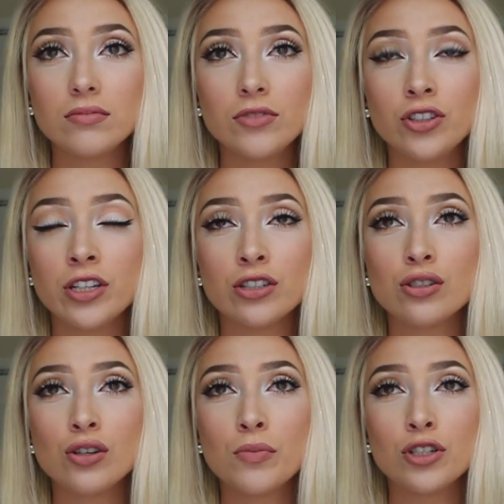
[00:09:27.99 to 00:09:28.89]
There's
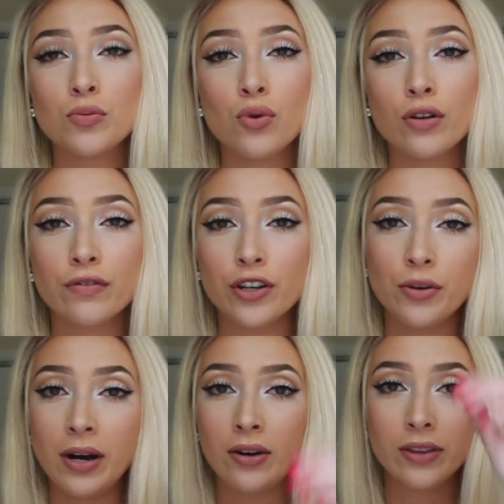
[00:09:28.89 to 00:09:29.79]
so much more for
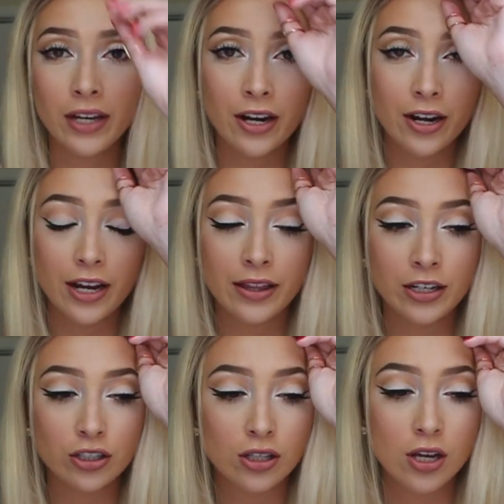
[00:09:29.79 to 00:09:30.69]
you out there, and
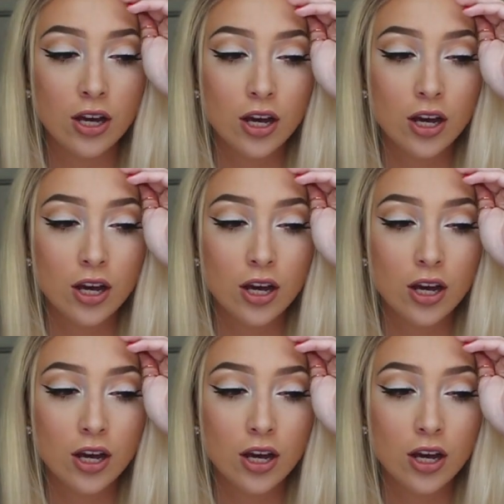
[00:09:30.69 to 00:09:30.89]
there's